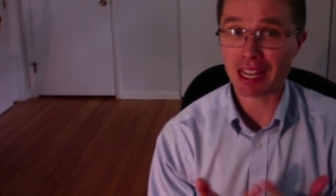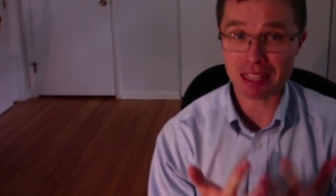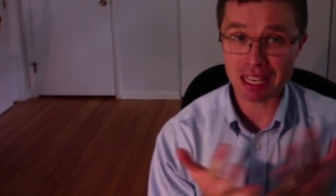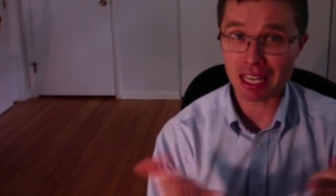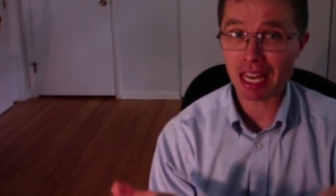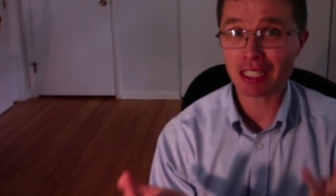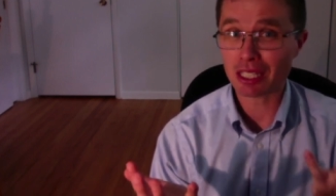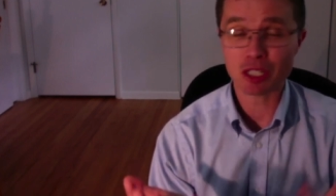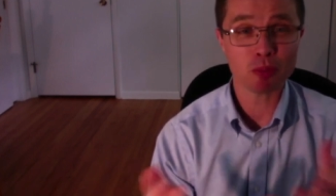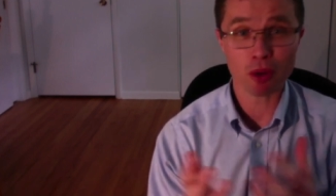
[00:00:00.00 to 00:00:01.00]
And the Achaeans
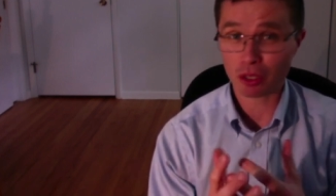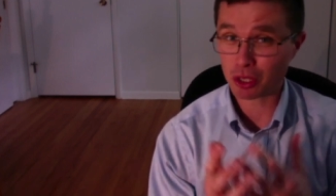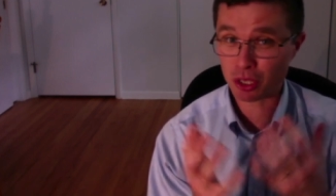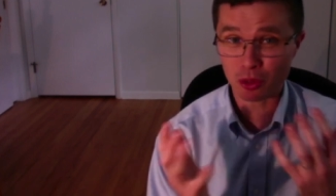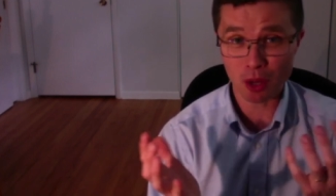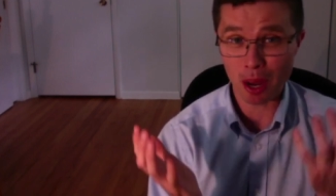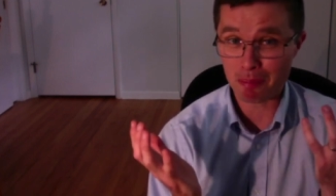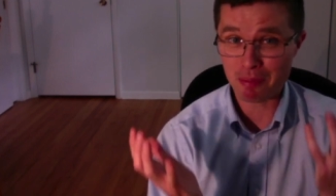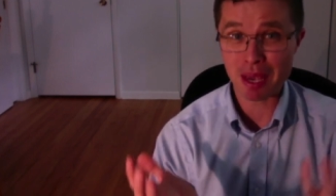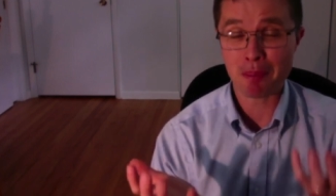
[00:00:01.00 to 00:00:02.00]
at this point are still
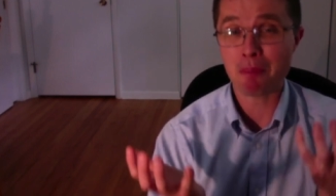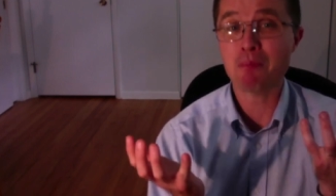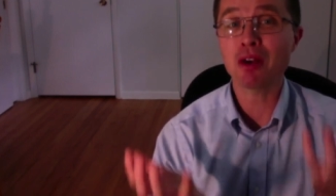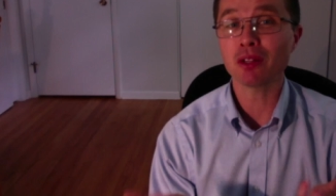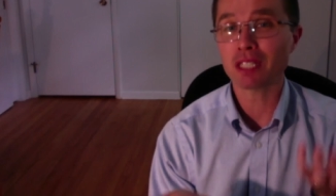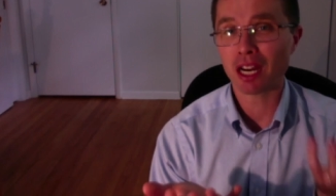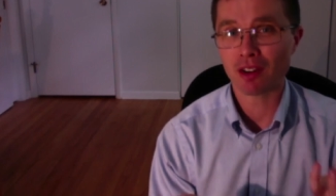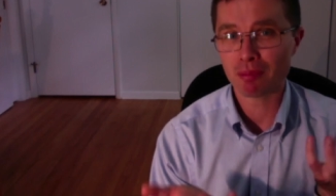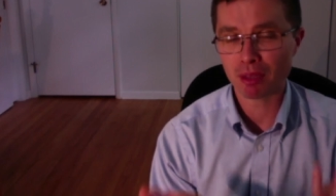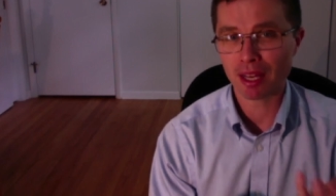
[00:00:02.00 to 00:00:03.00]
not big
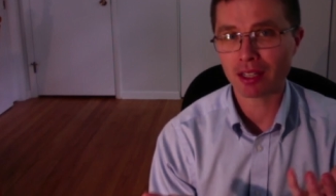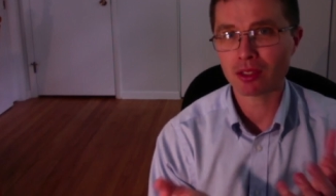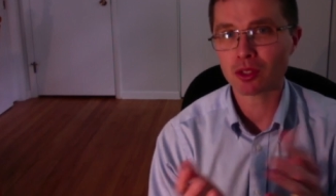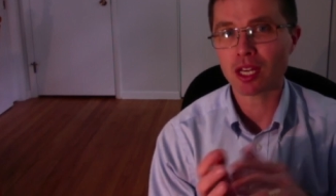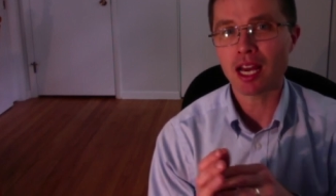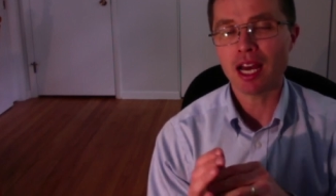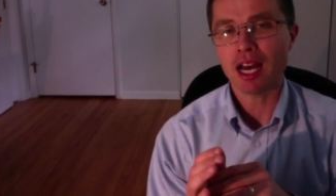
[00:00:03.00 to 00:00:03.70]
military players.